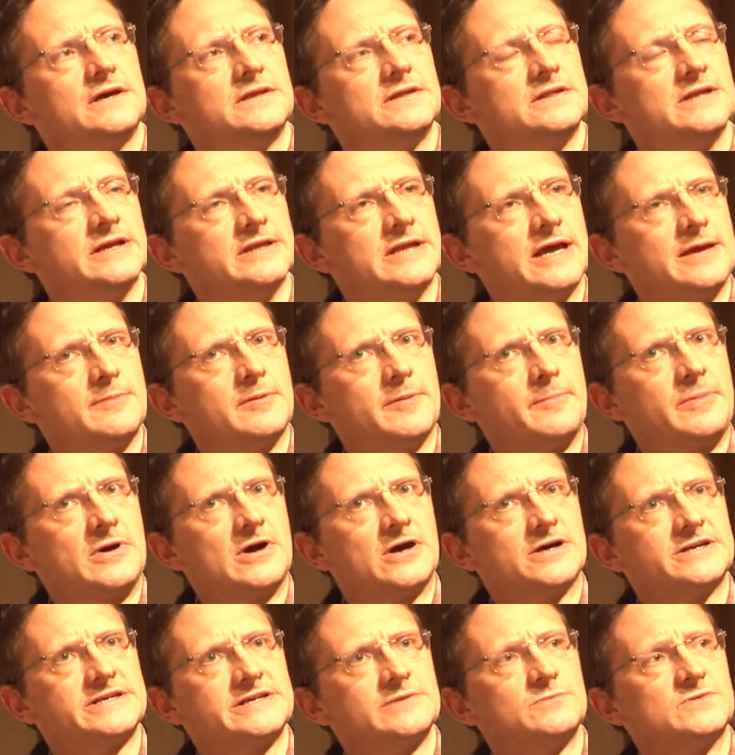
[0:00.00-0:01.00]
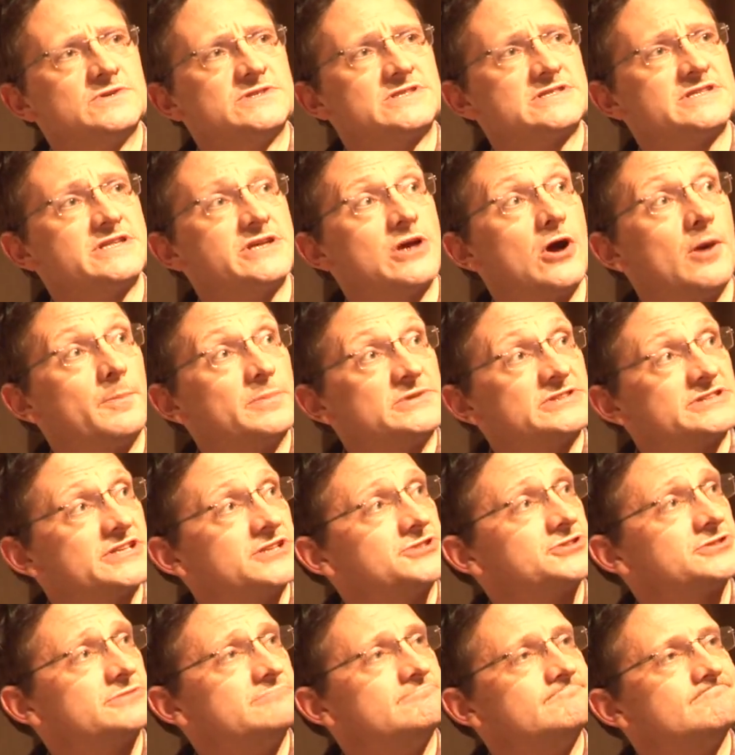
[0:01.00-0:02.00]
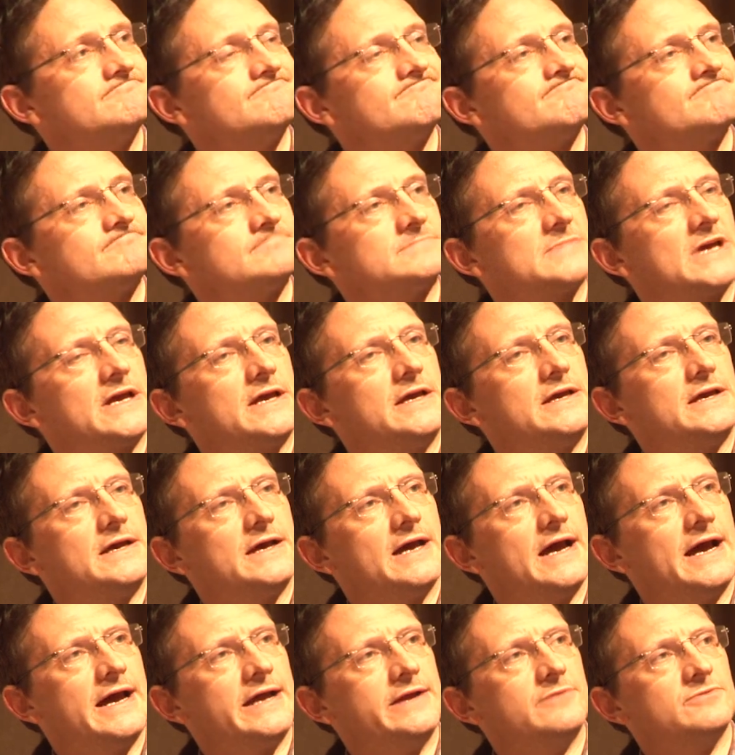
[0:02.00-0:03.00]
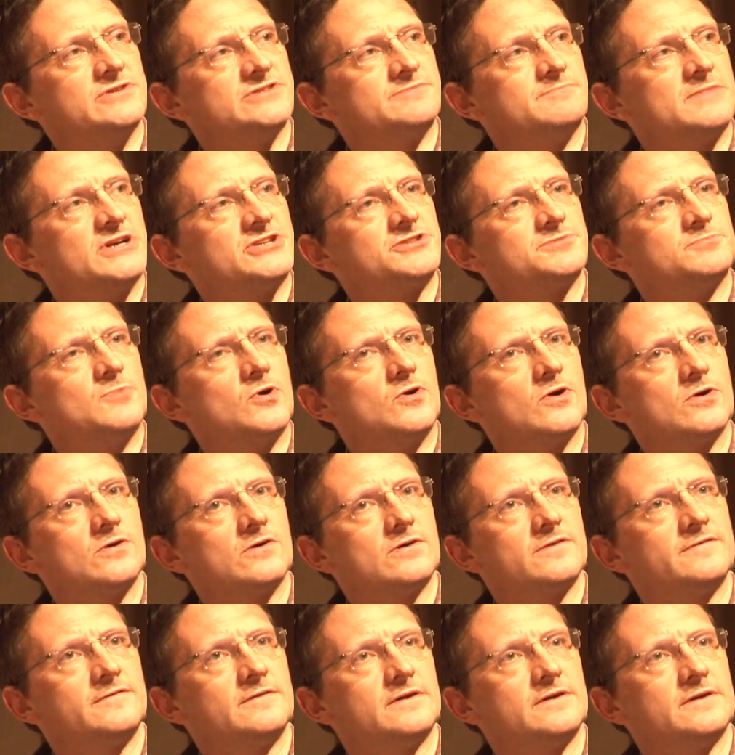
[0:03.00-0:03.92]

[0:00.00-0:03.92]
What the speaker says: the Labour Party was the opposition. And it was much more